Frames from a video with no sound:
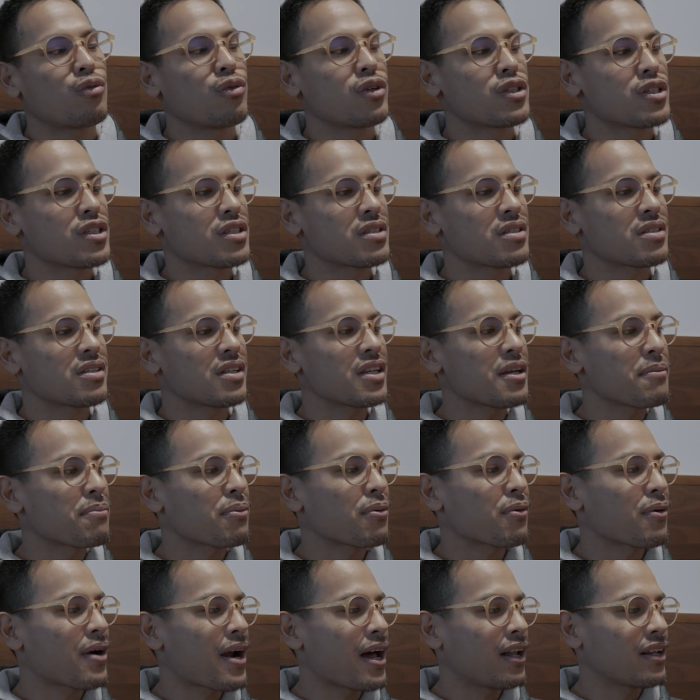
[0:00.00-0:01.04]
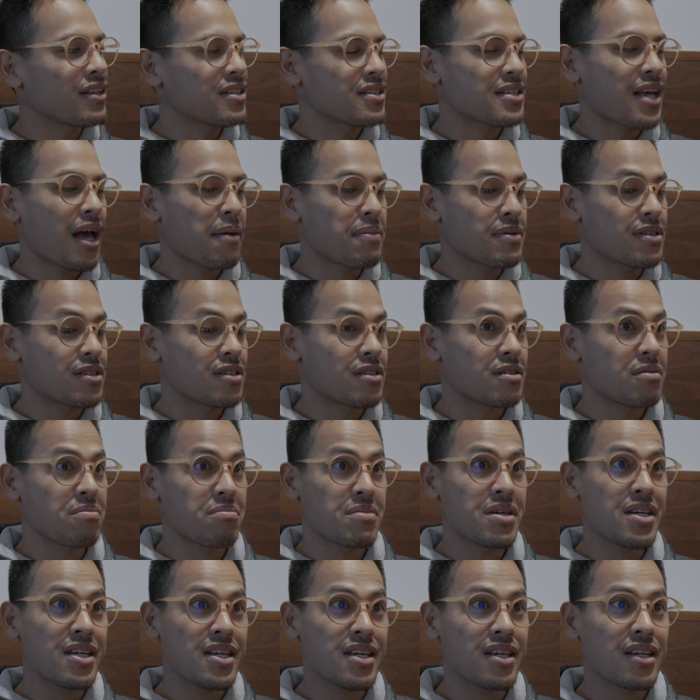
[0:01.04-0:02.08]
when sleep paralysis happens to
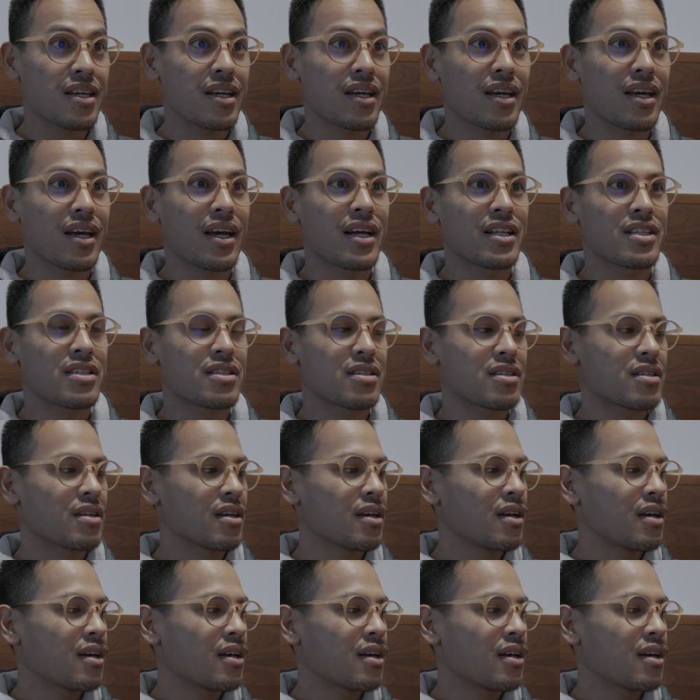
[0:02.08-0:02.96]
me, it's